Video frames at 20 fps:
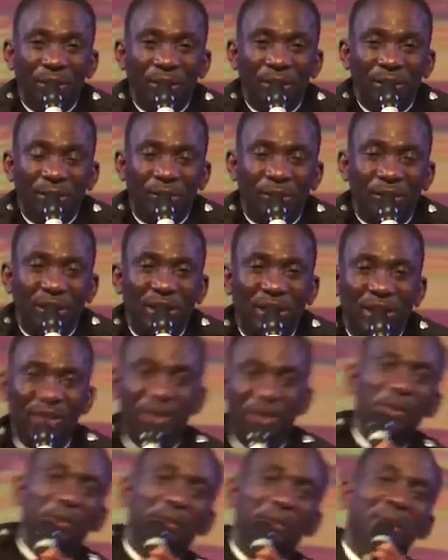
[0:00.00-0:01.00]
You see,
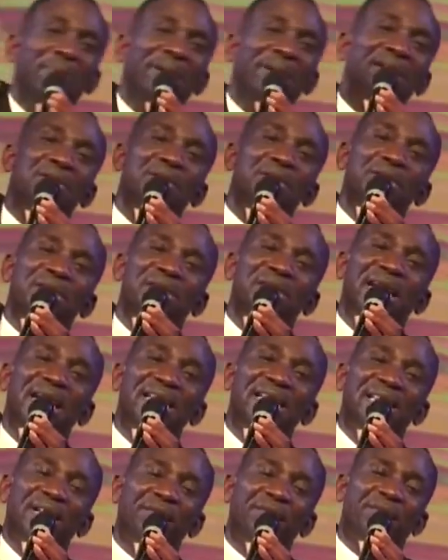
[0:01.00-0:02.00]
you remember in those days,
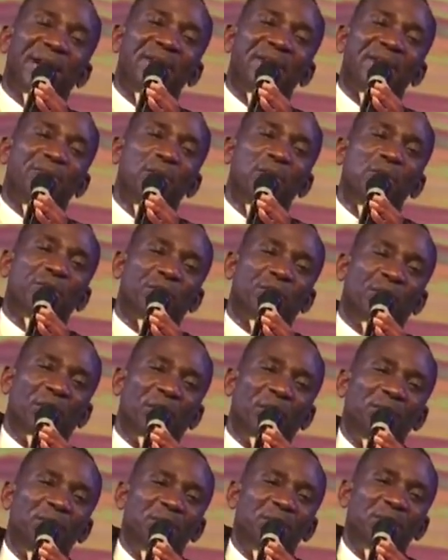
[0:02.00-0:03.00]
the 504
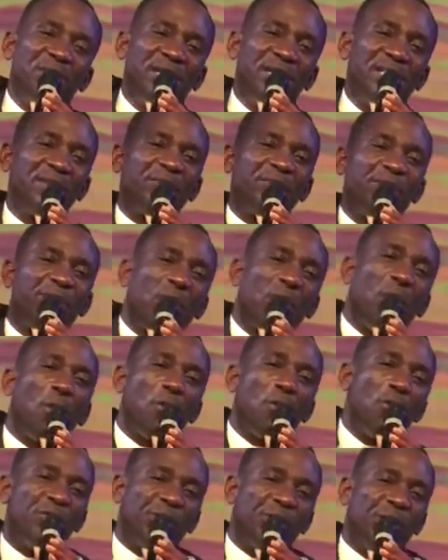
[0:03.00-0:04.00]
of those days, the
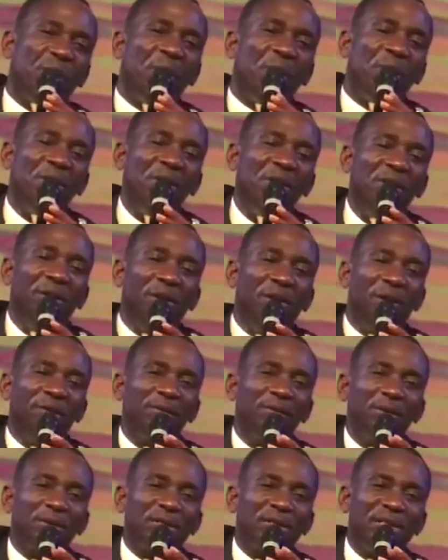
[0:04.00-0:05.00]
404 of
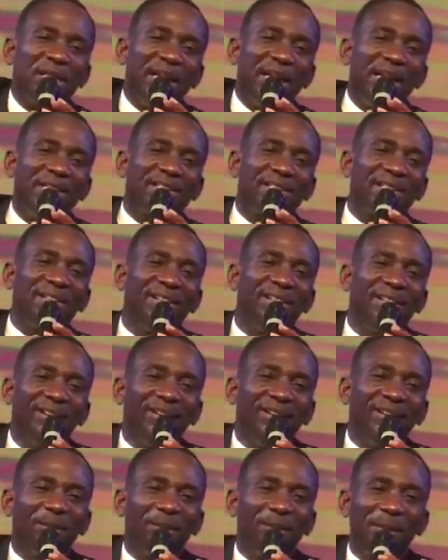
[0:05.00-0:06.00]
those days,
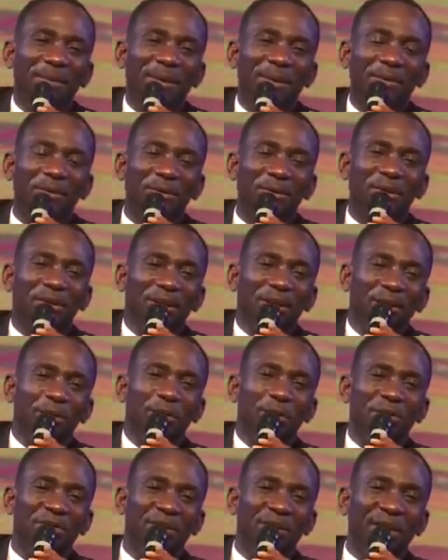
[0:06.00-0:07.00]
you remember
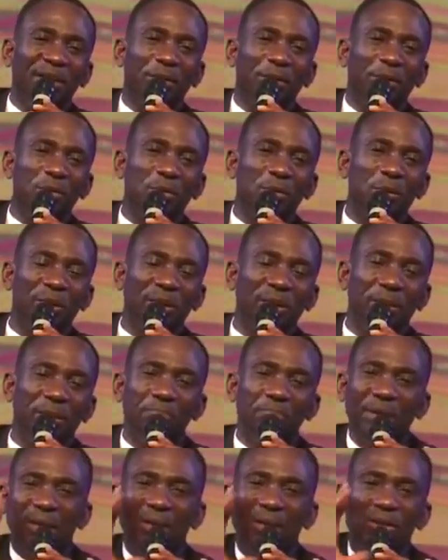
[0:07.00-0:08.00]
those vehicles with the
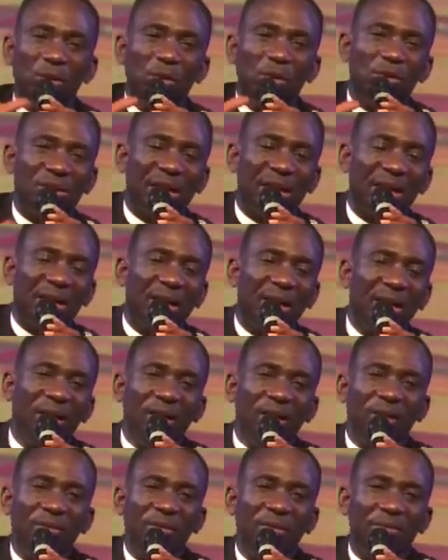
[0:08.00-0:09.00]
big nose, and
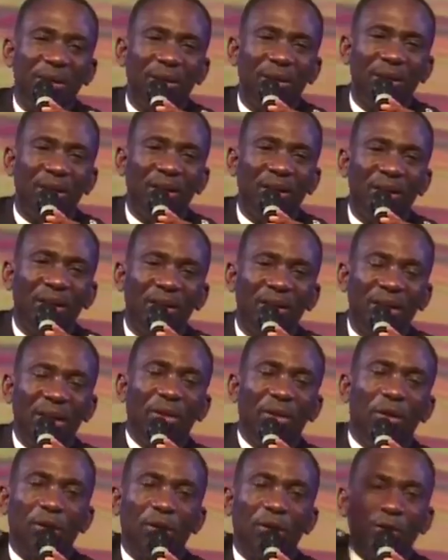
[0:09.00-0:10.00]
remember the lorry of